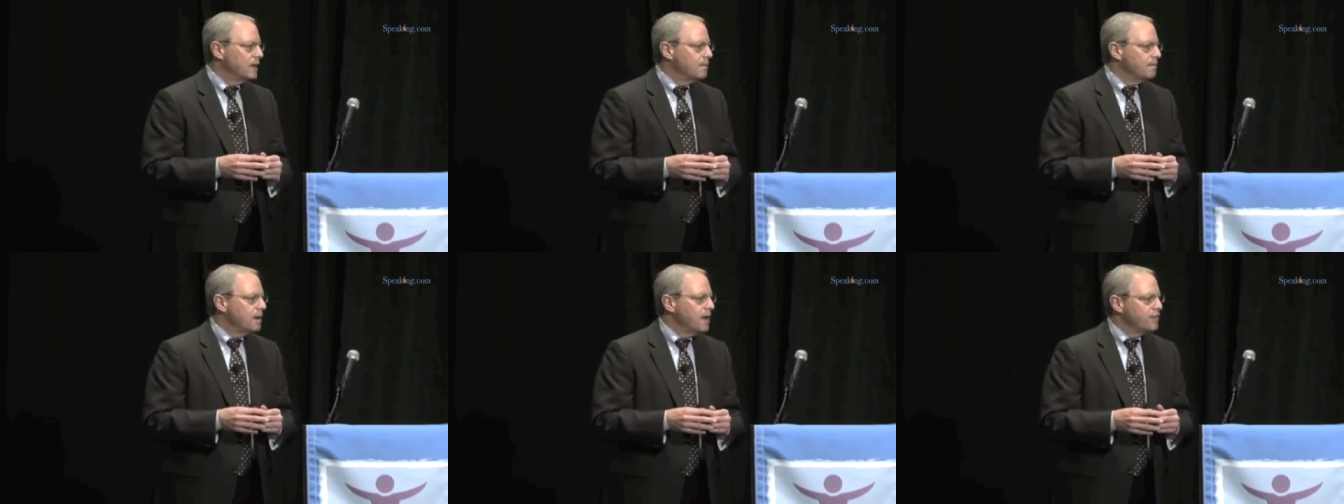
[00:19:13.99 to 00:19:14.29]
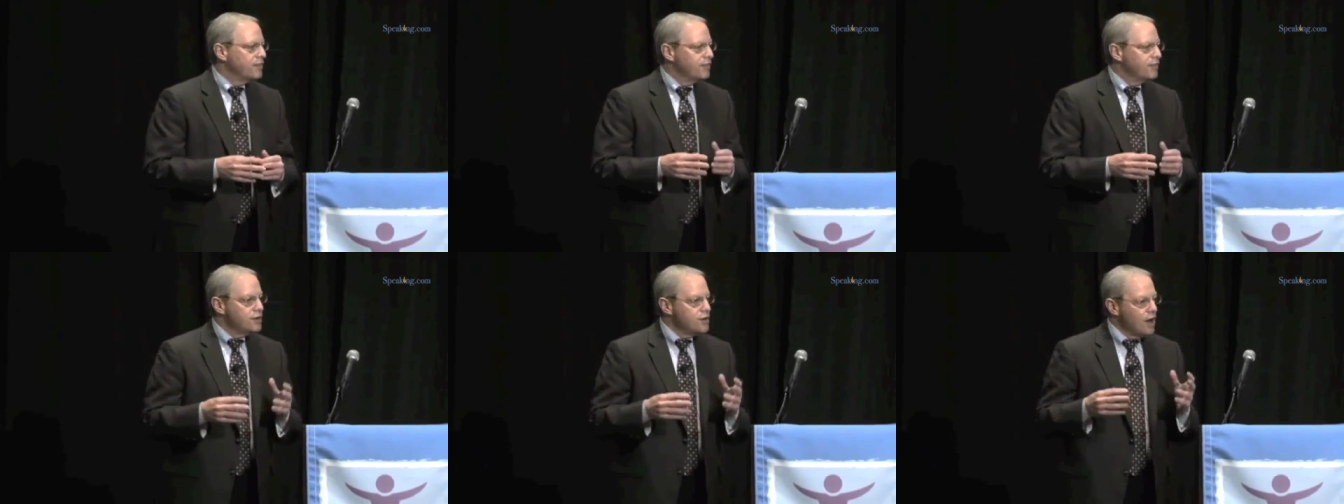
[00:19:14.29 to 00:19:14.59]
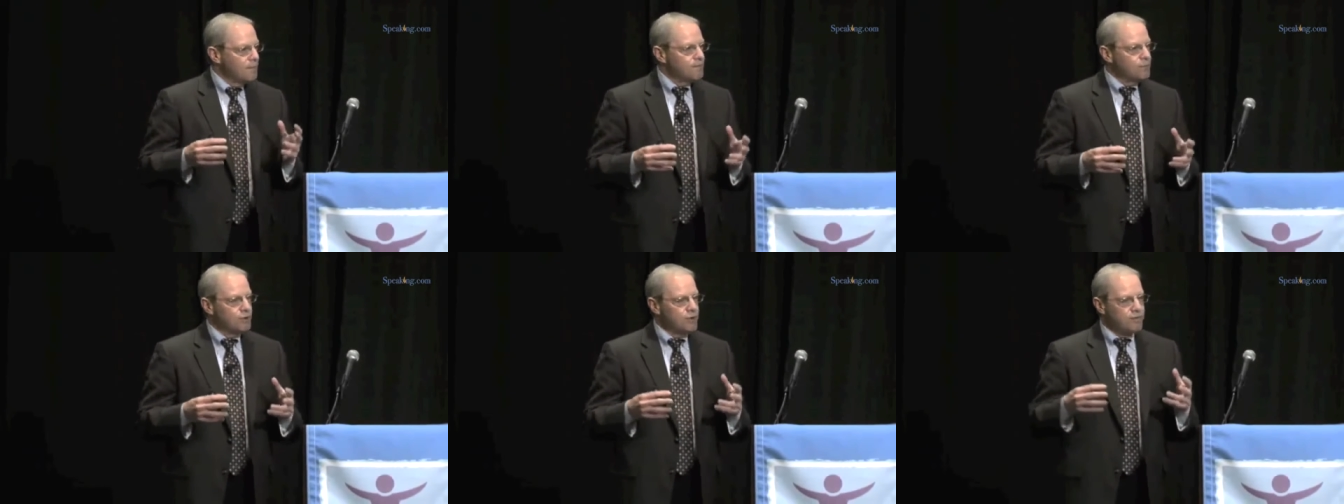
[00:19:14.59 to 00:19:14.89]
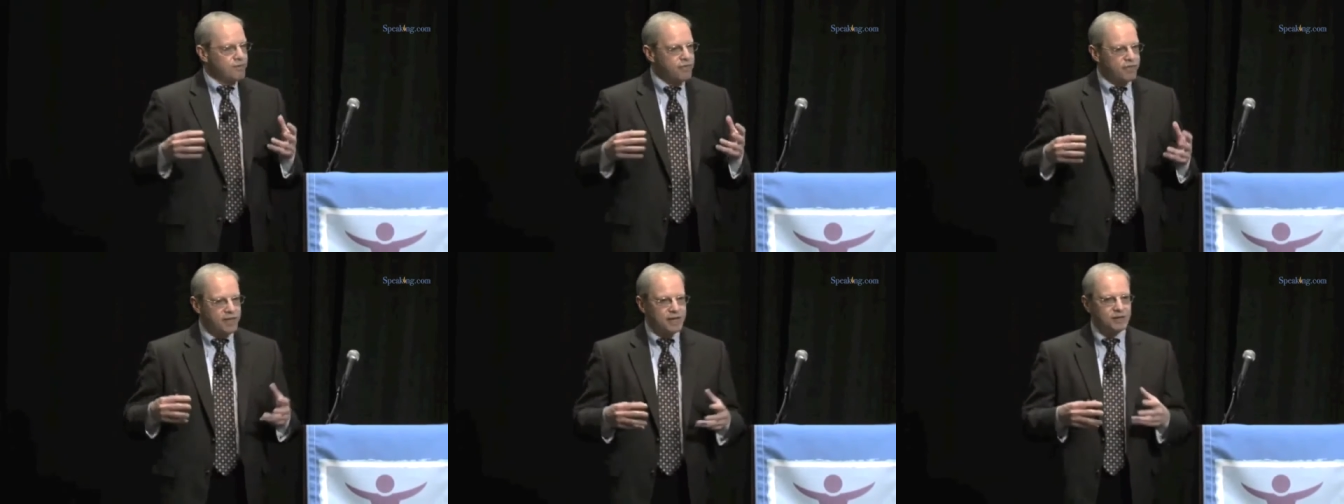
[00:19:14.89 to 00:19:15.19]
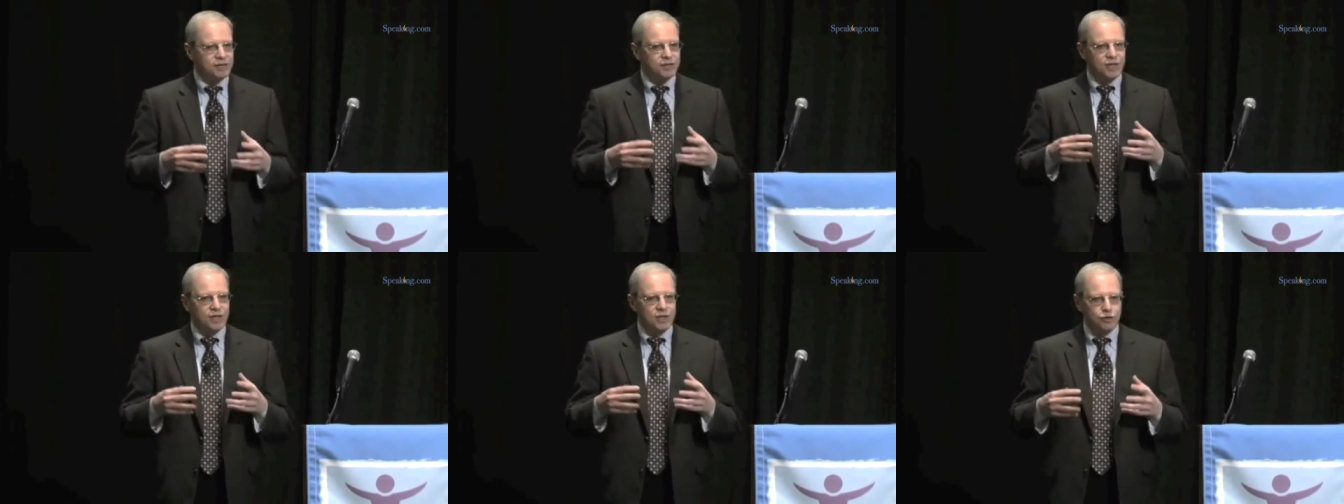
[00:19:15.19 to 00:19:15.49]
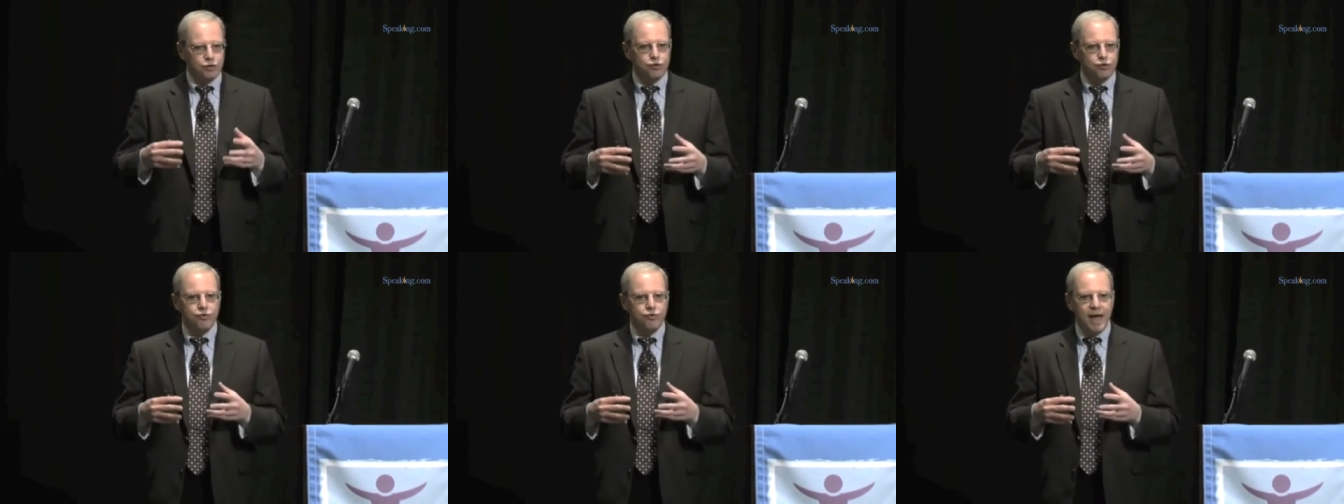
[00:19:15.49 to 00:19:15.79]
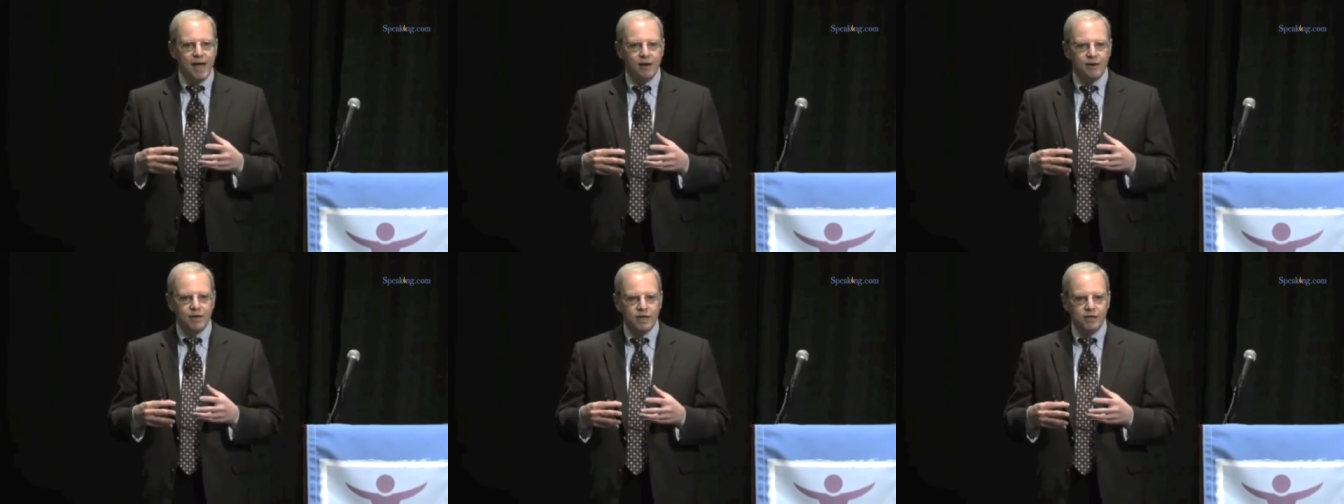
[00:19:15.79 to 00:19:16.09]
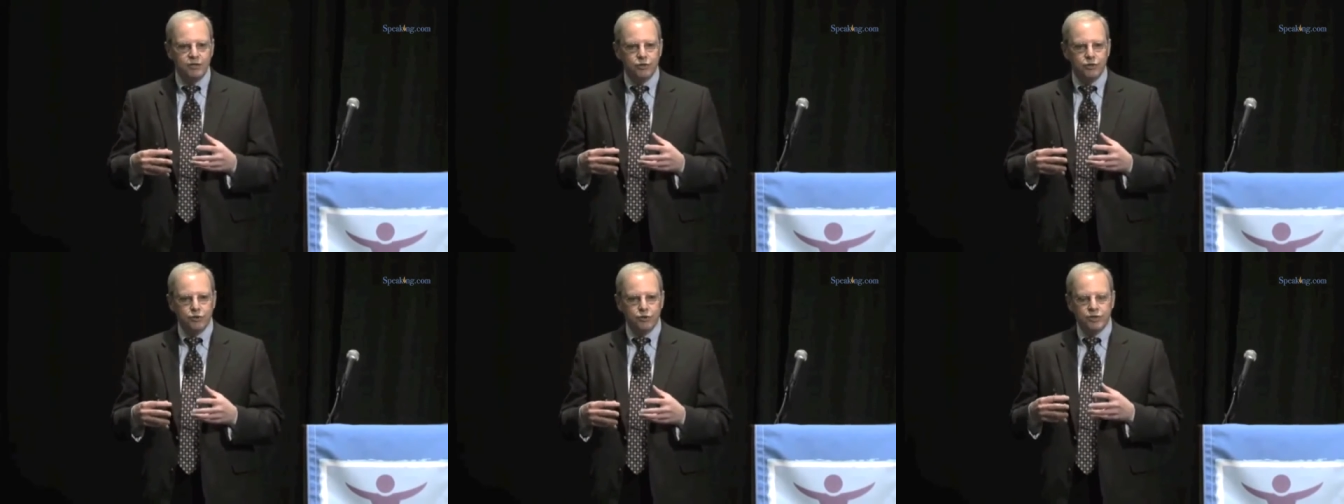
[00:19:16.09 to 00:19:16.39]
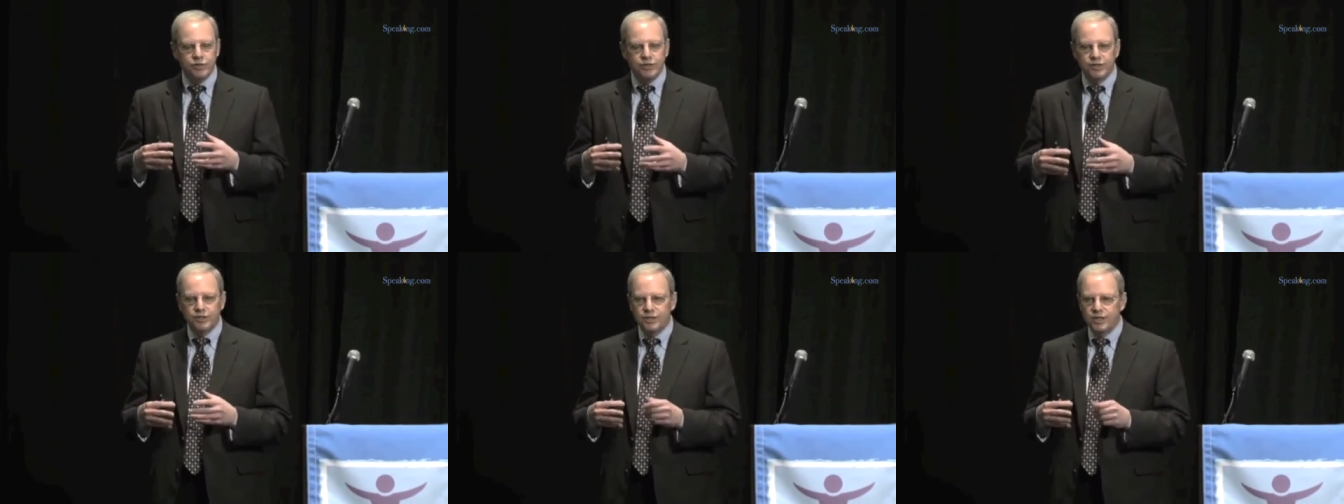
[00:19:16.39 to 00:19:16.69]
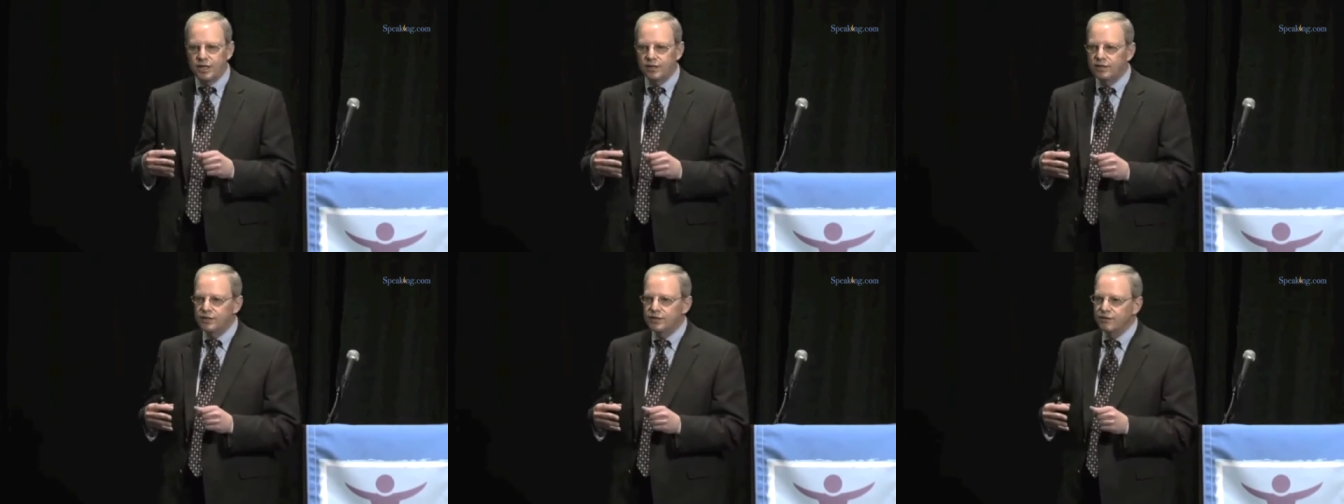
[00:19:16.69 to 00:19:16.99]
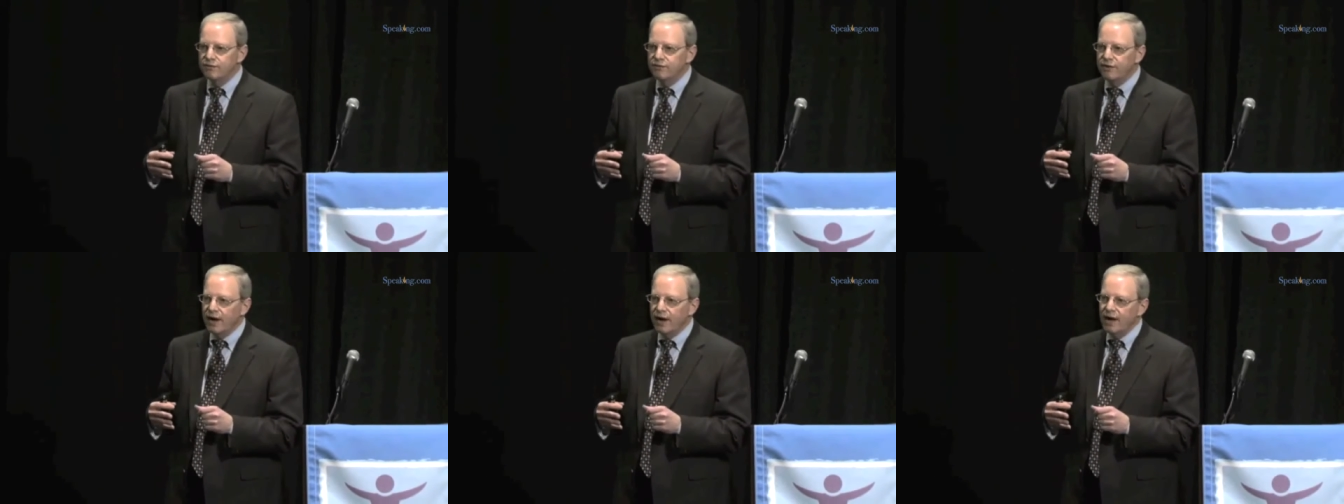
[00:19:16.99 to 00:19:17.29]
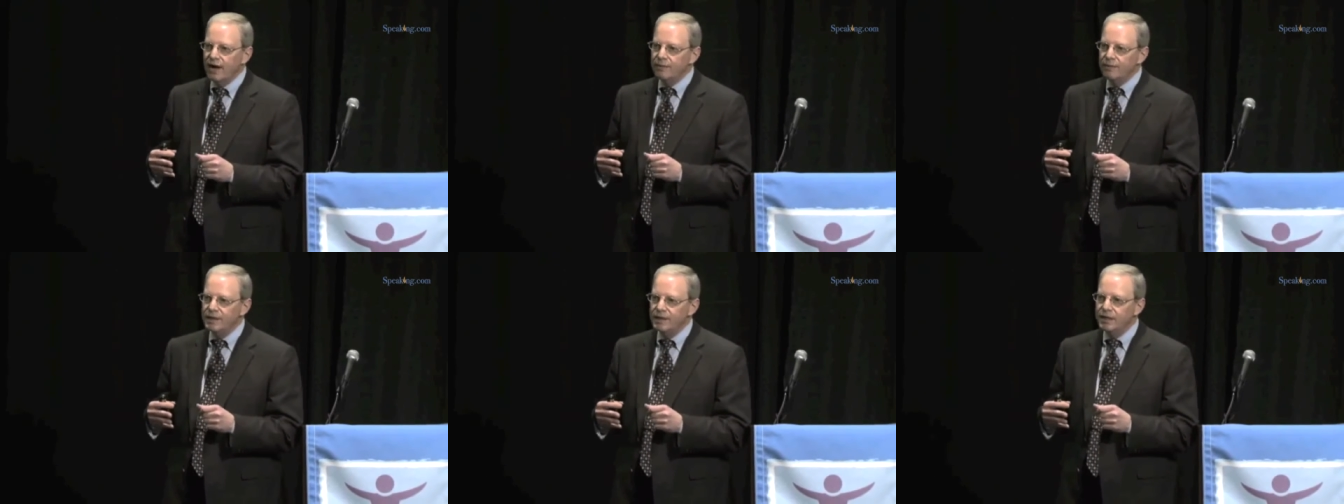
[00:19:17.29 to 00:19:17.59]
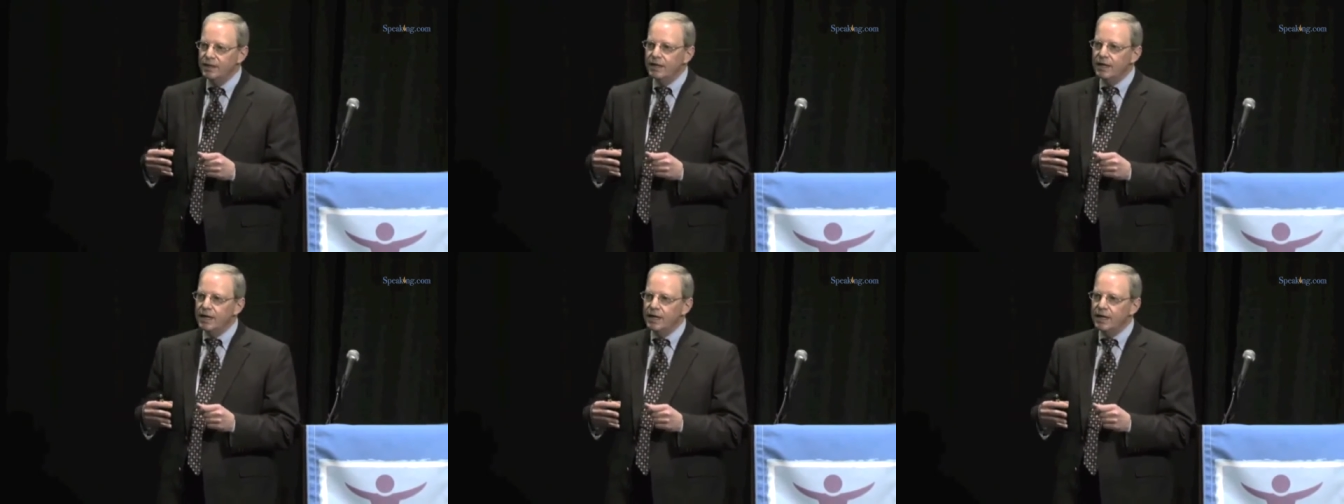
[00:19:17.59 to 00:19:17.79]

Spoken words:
But the number of things that you now need to do to succeed in this environment